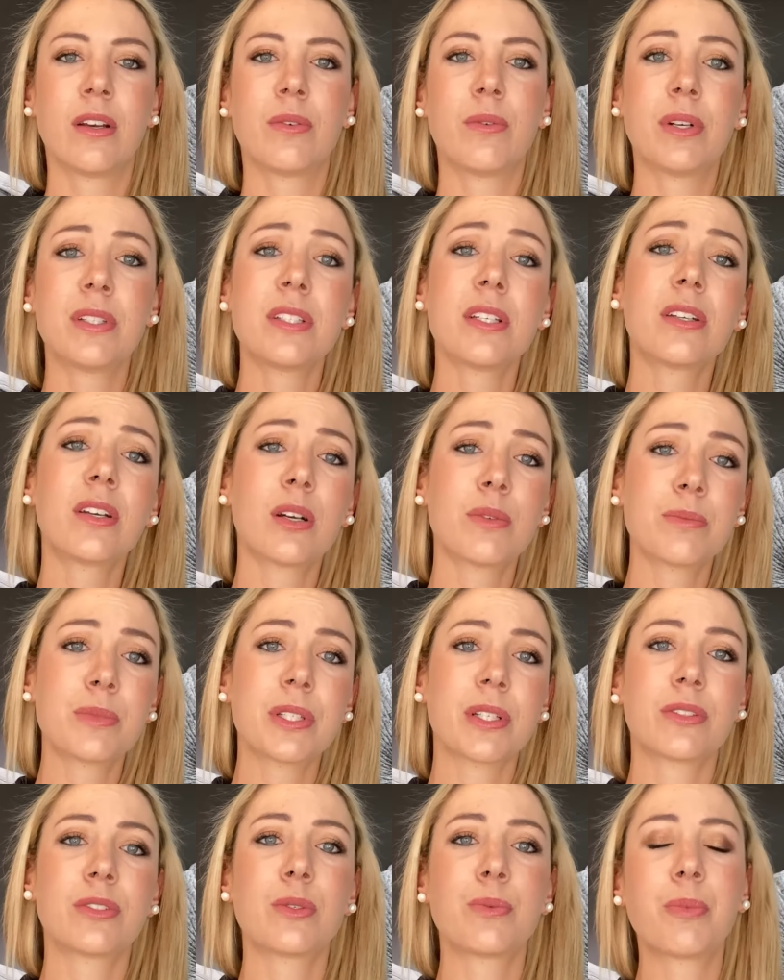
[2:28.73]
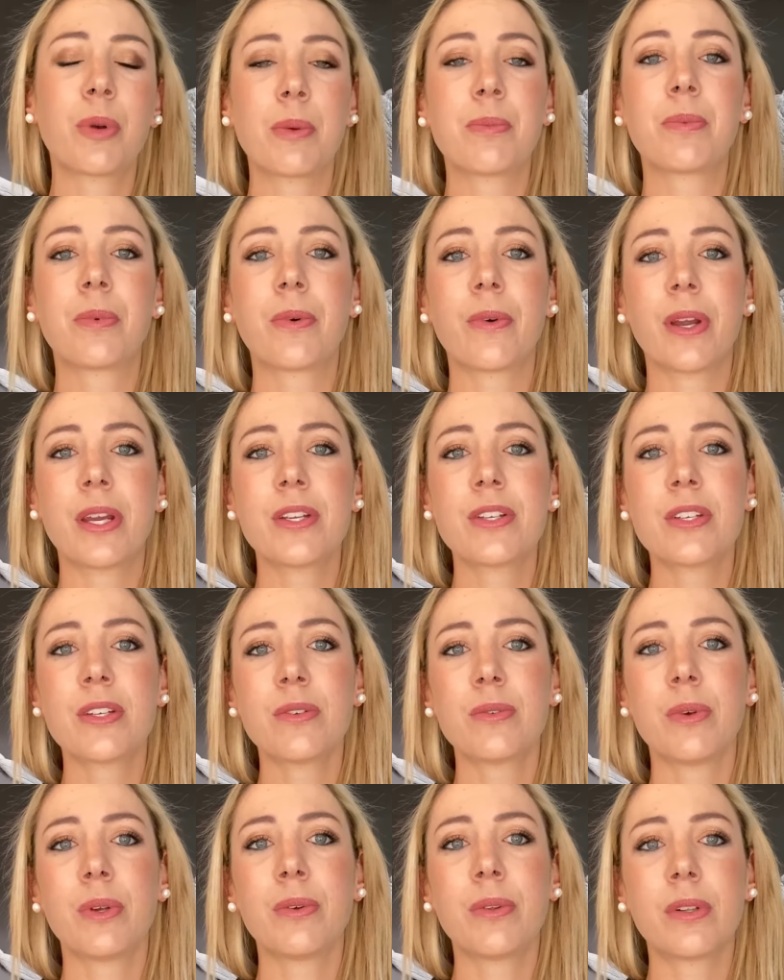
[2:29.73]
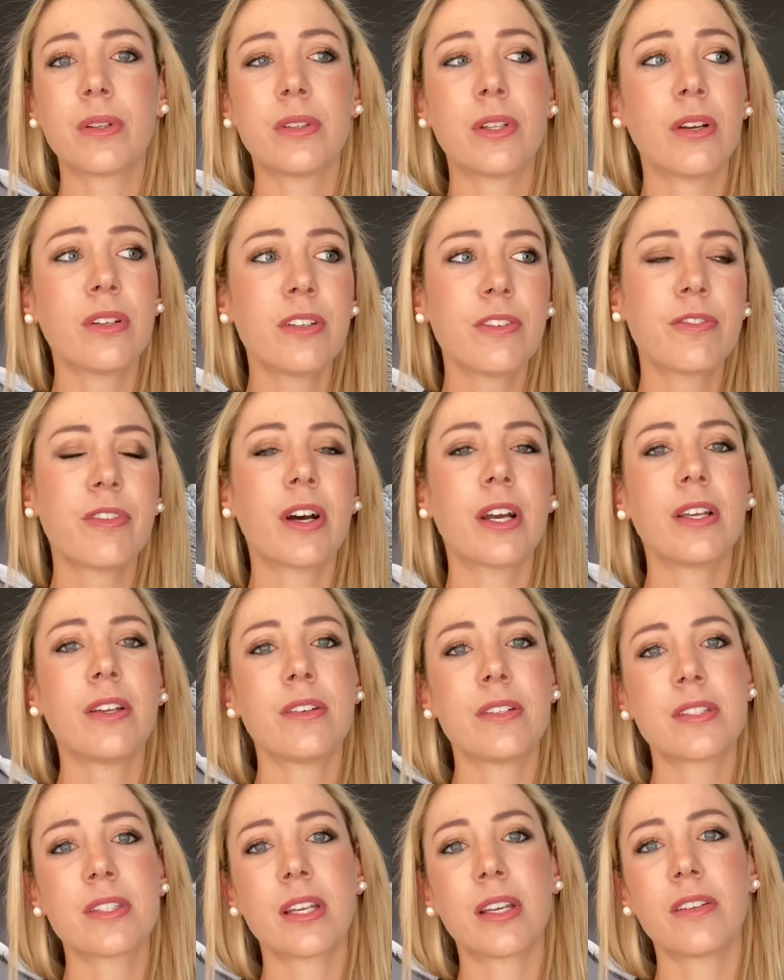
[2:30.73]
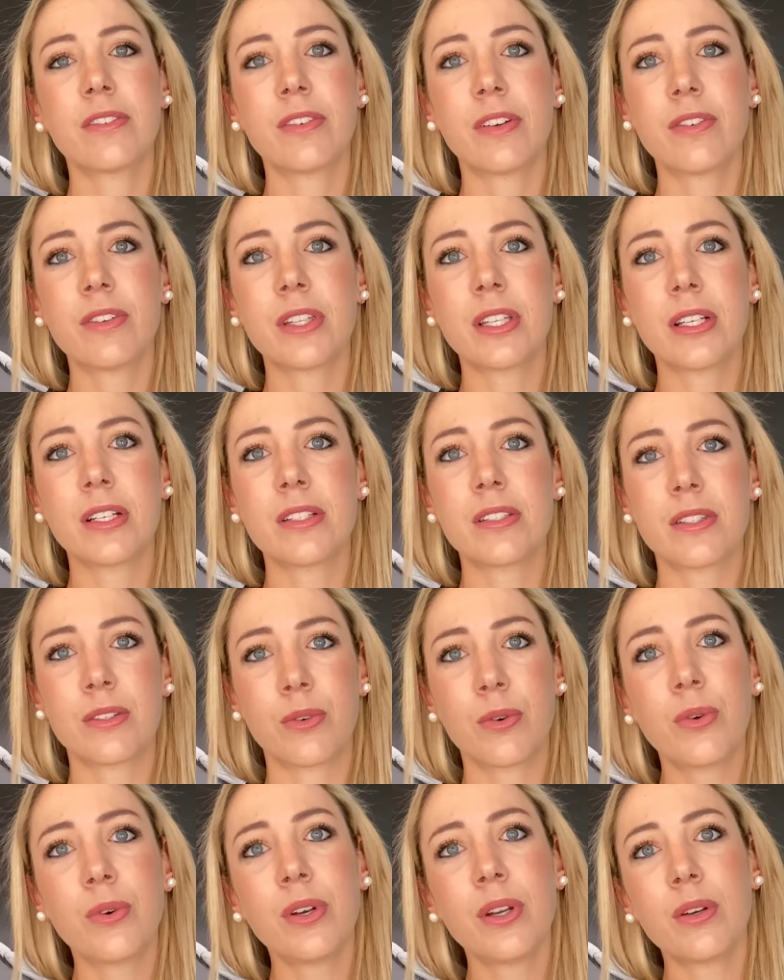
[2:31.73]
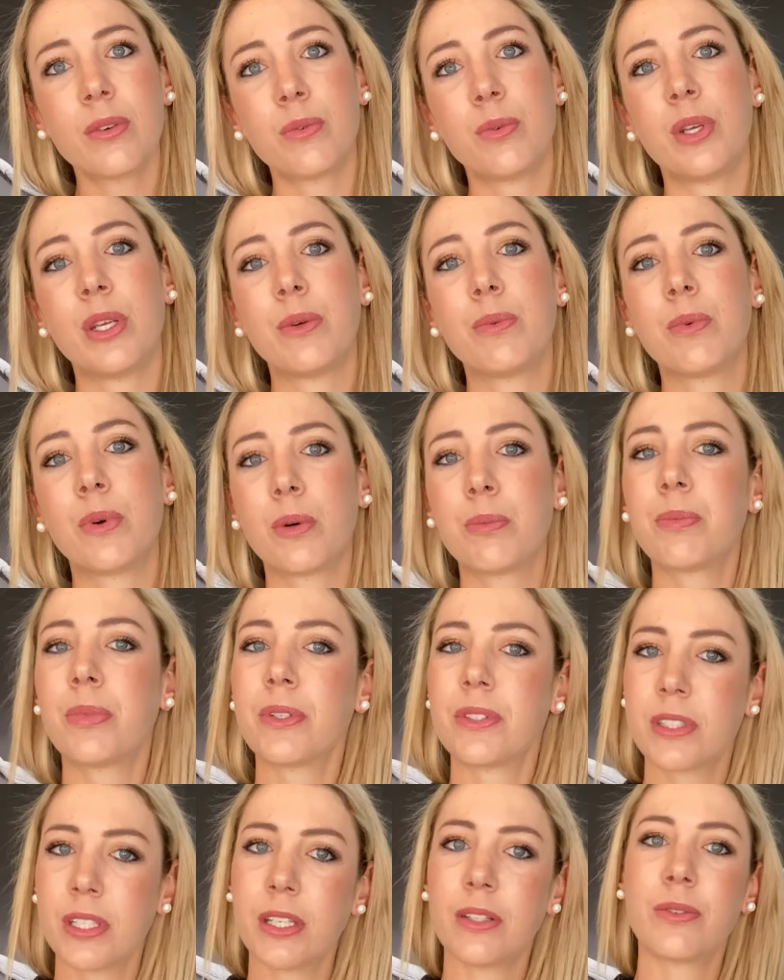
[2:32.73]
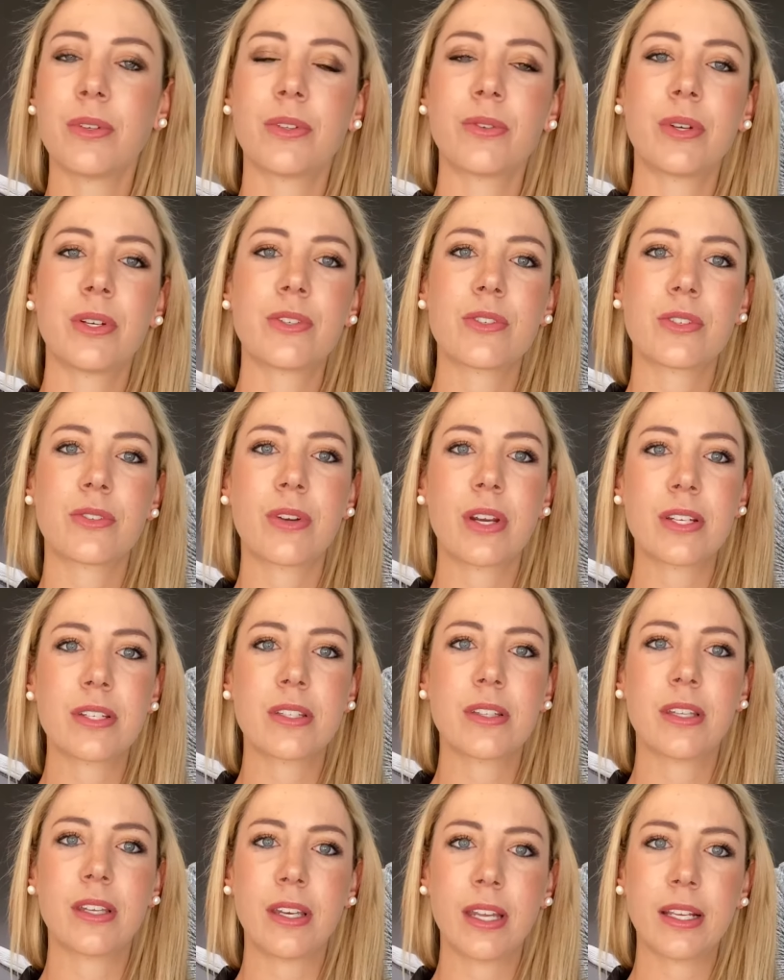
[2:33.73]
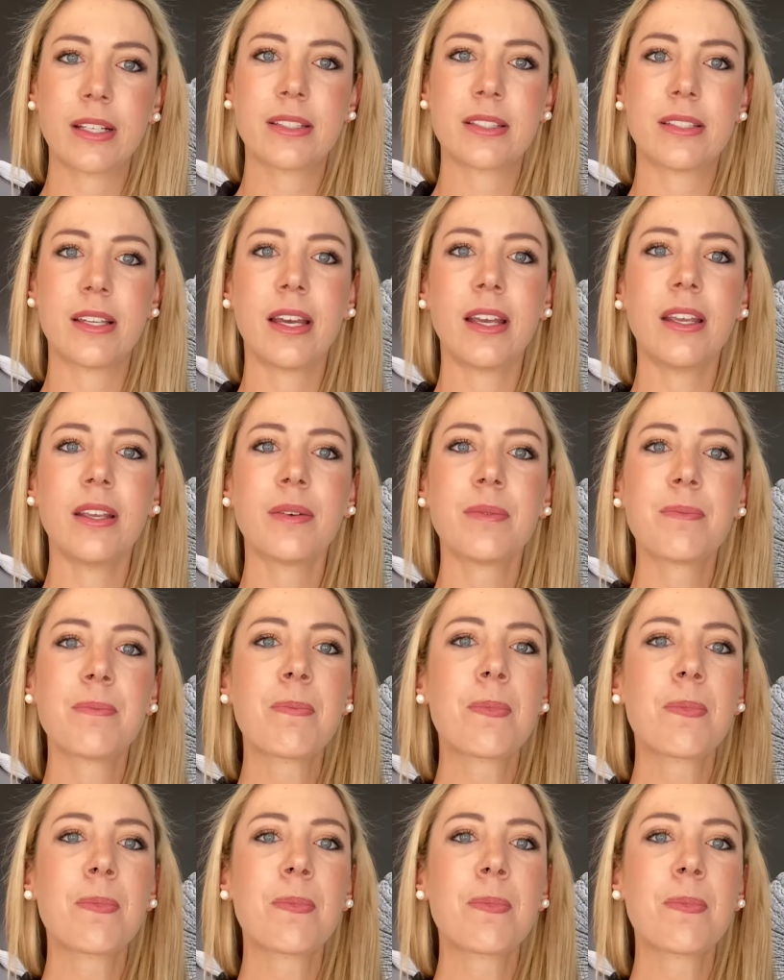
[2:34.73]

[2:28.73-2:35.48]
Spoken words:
Once it comes onto preparation, we will notify you and say if everything is in order, we will proceed with registration the next day.